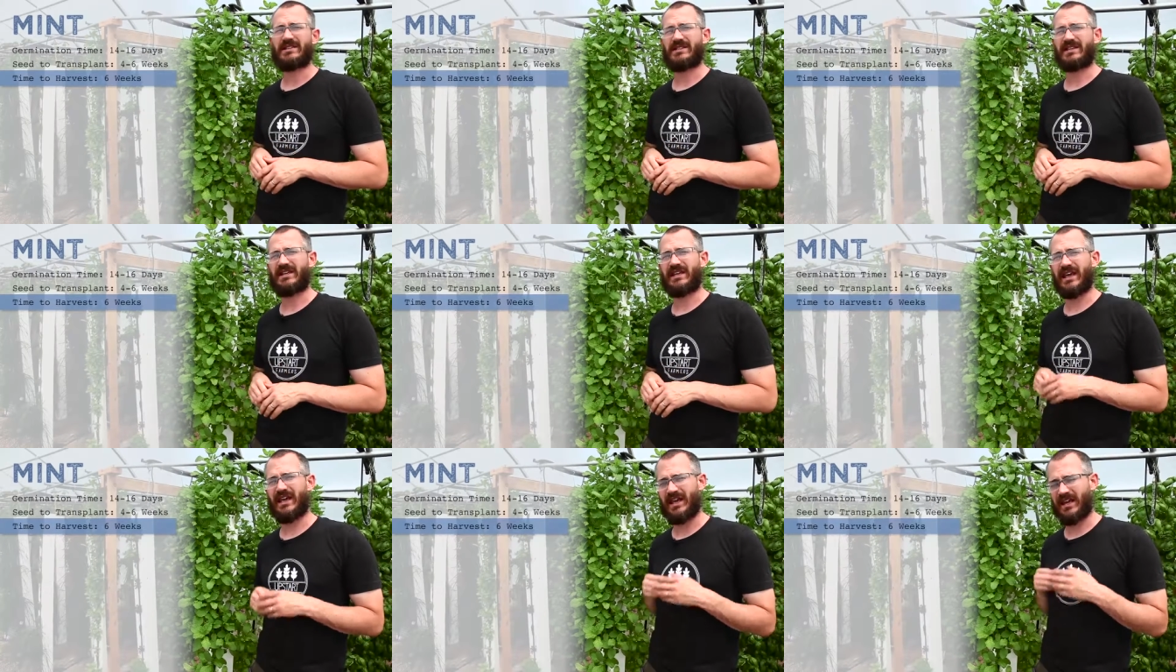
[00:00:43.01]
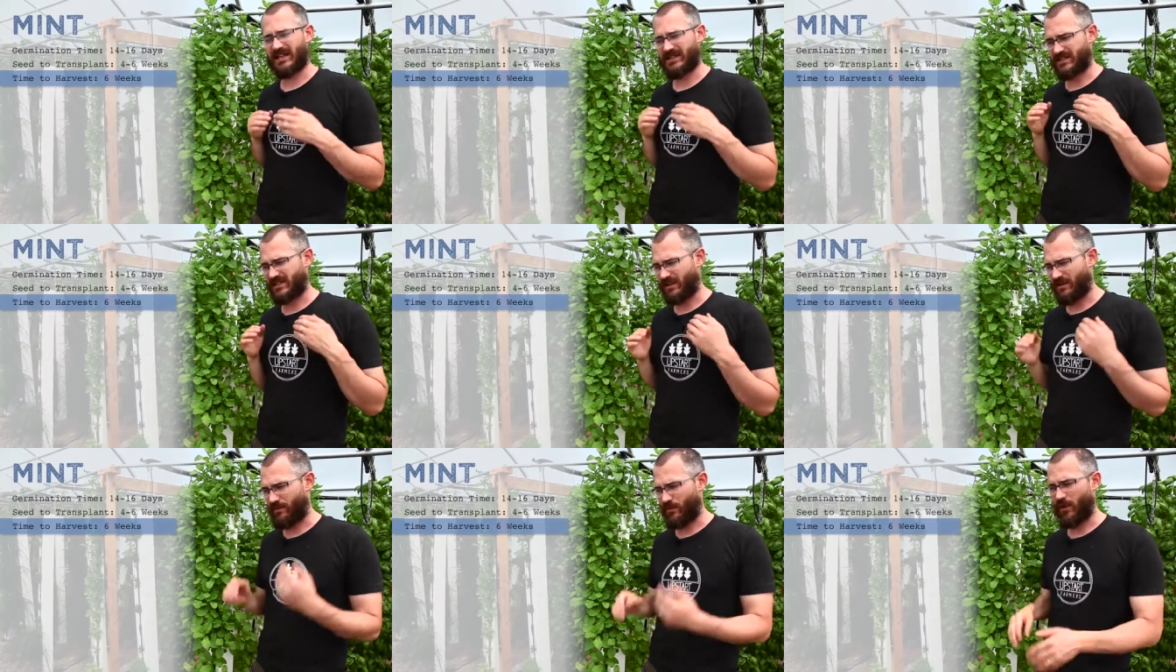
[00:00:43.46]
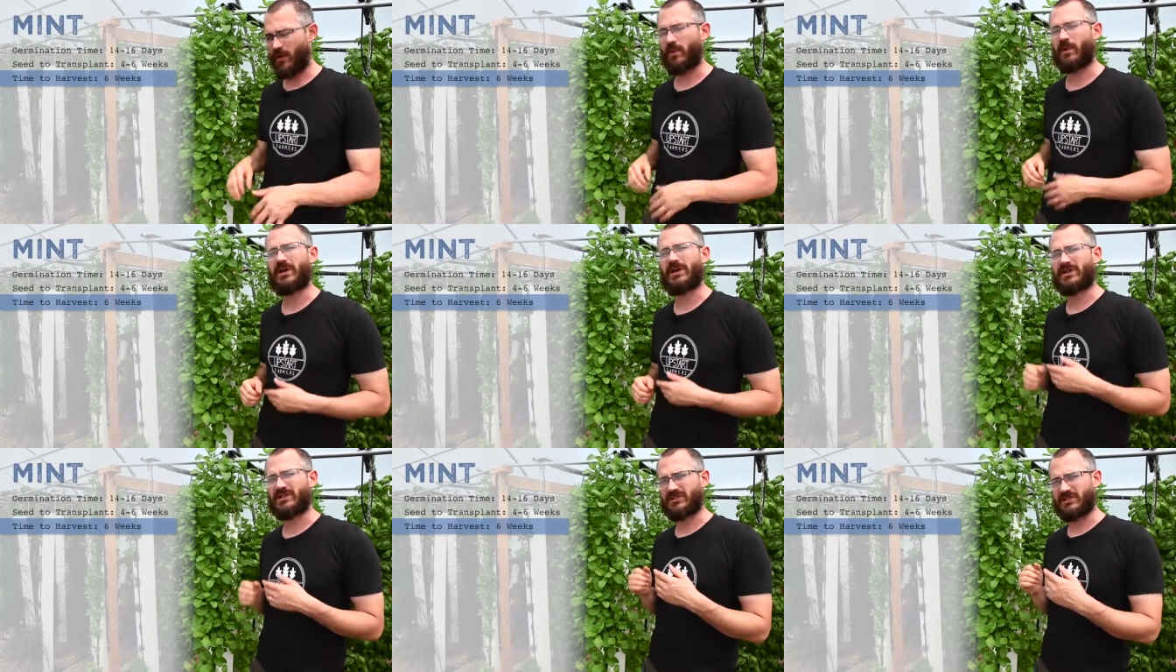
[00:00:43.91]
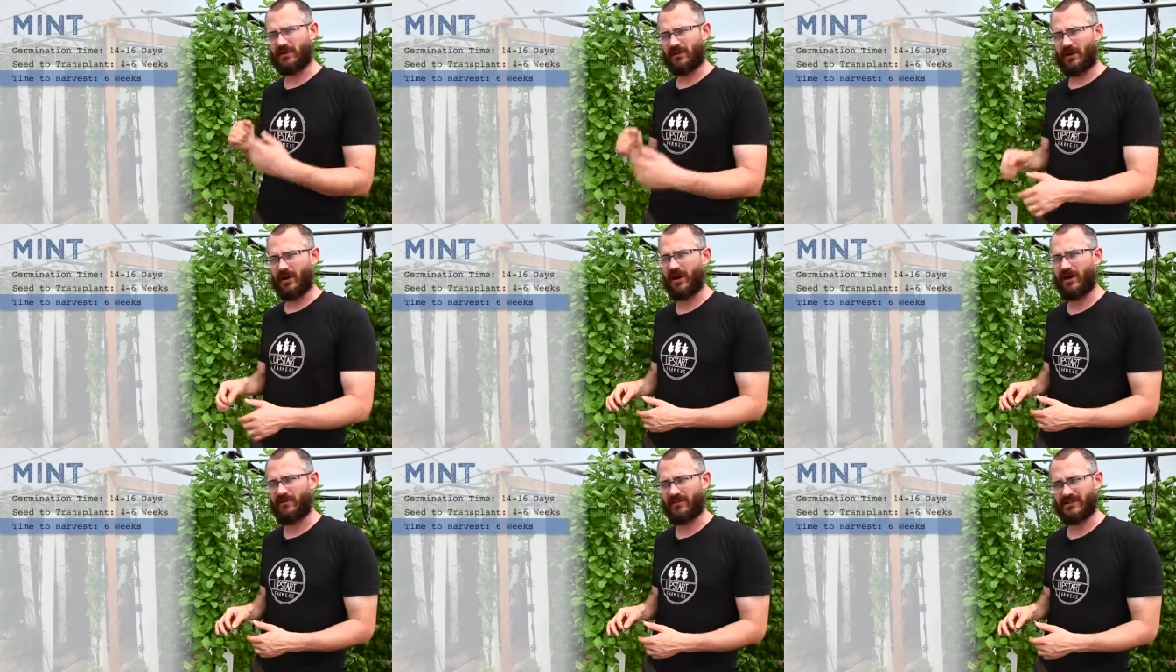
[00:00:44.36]
to get it to the point where you can
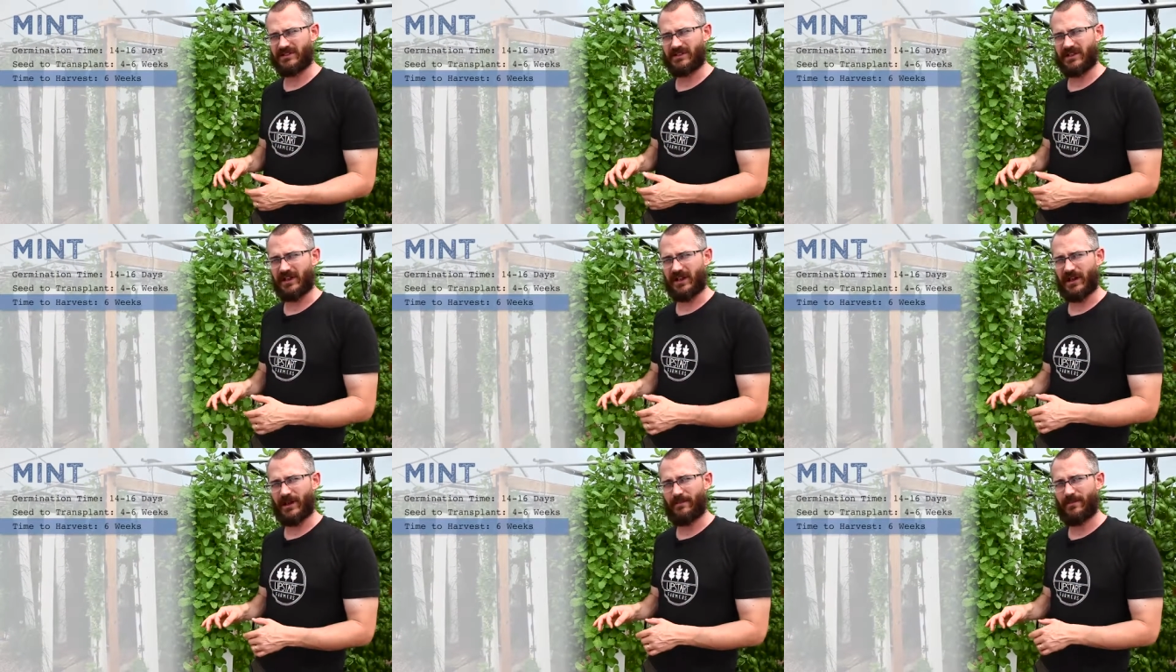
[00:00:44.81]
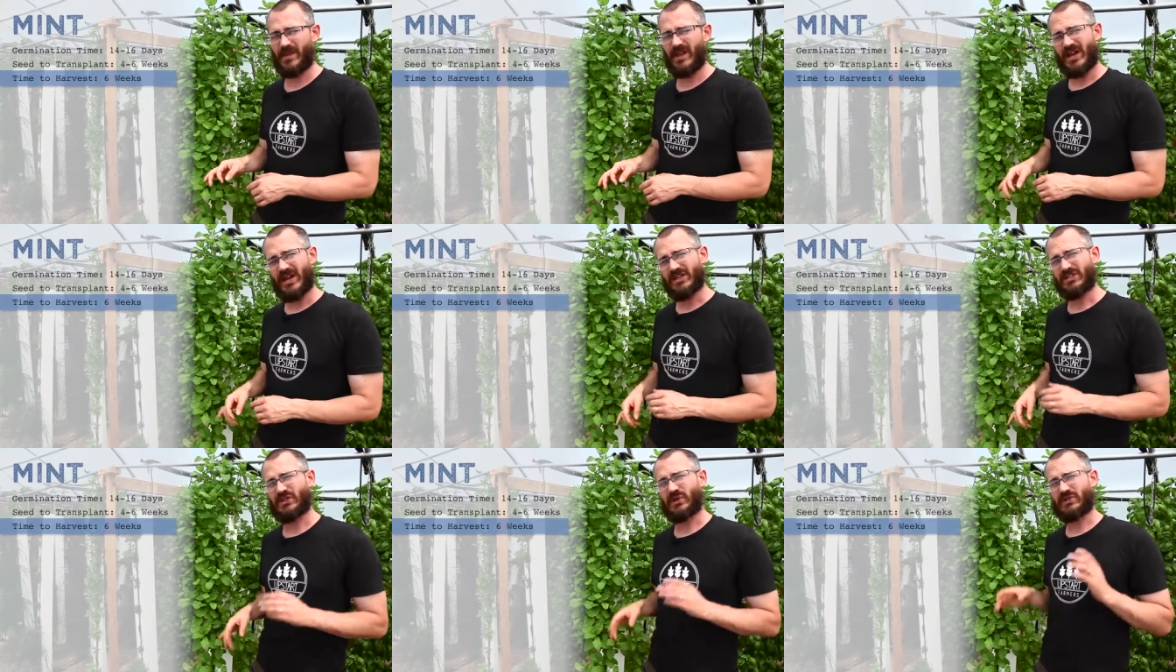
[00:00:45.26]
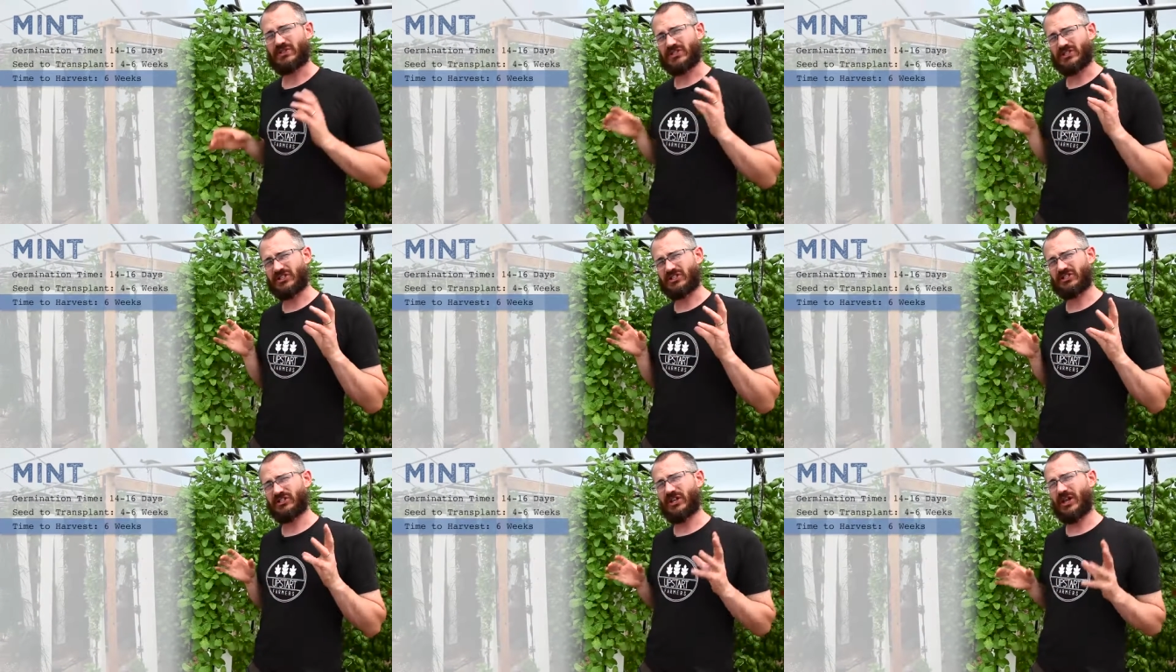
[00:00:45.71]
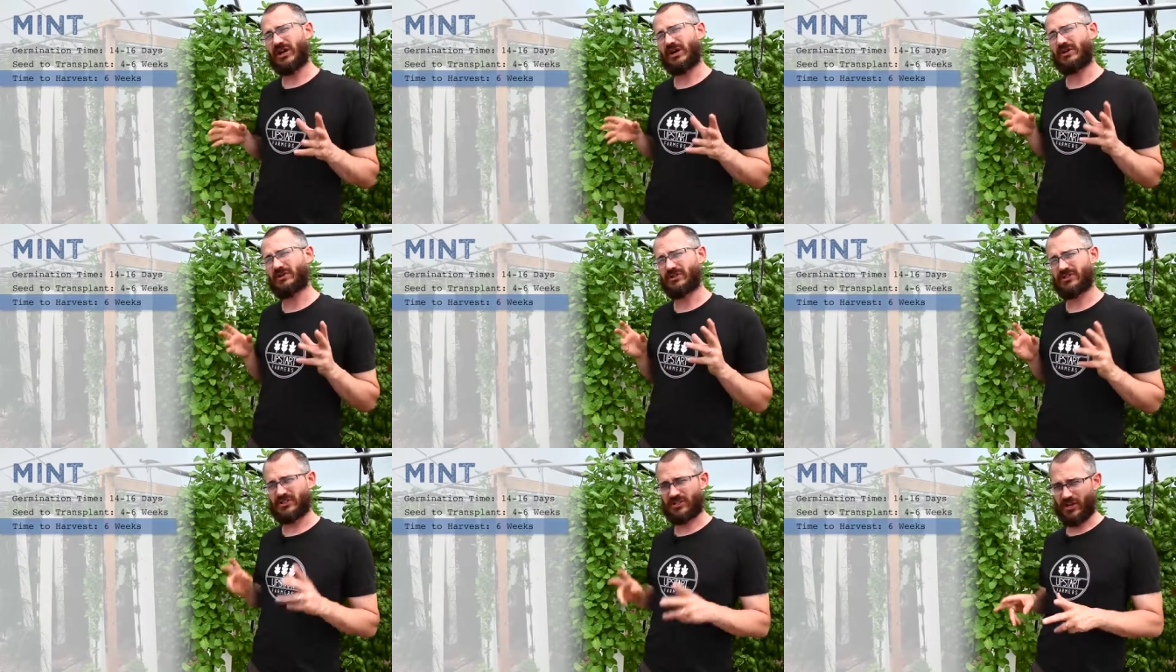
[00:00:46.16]
start harvesting it. So it's a
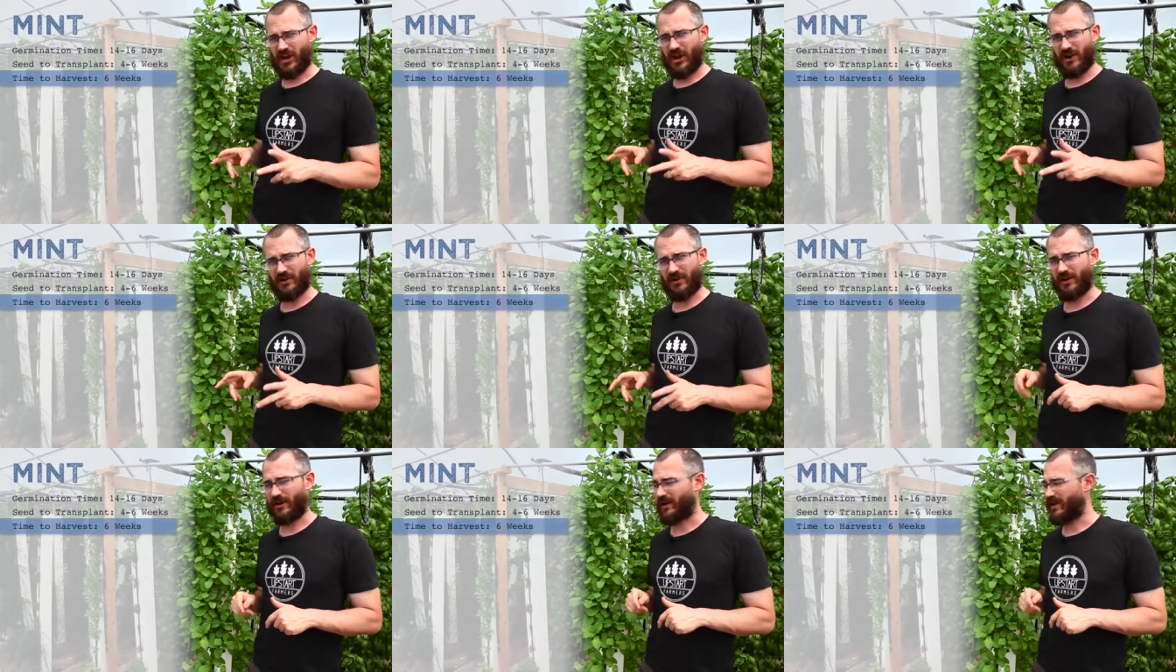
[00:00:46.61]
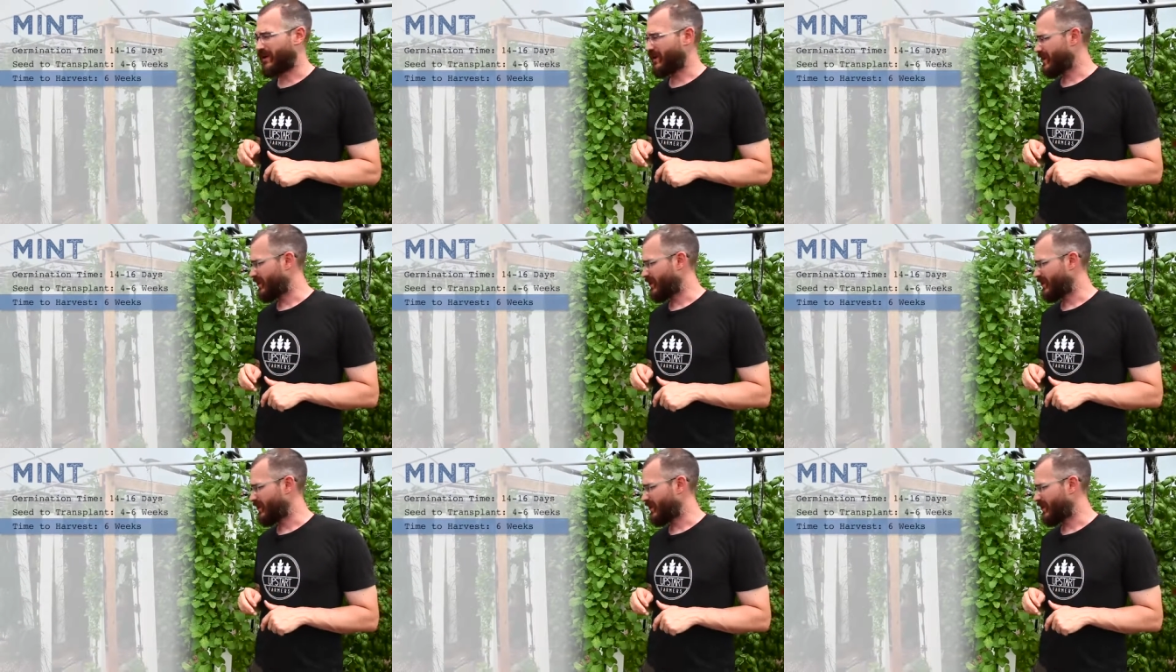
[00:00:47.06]
slow starter.